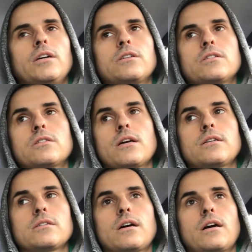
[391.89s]
She
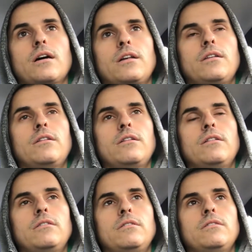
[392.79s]
says,
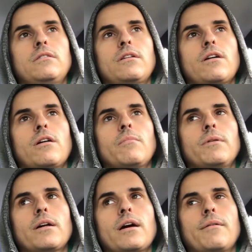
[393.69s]
no,
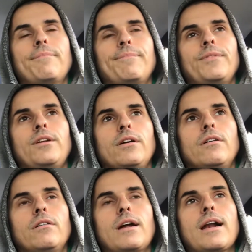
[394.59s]
but
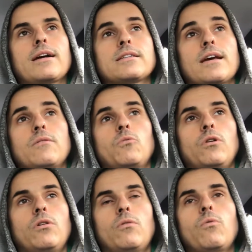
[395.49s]
and I said,
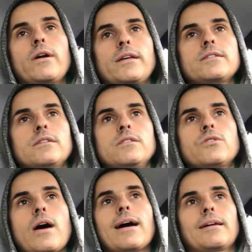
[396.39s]
well, what is it,
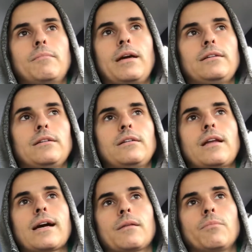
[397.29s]
so I can make it
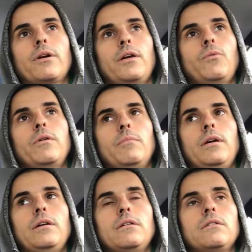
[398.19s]
and I can bring it with
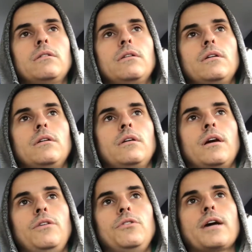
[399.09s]
me,
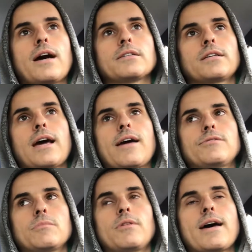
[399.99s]
and you guys can have
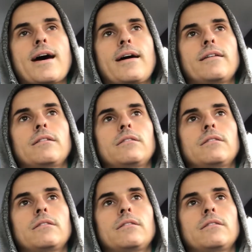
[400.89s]
some of that.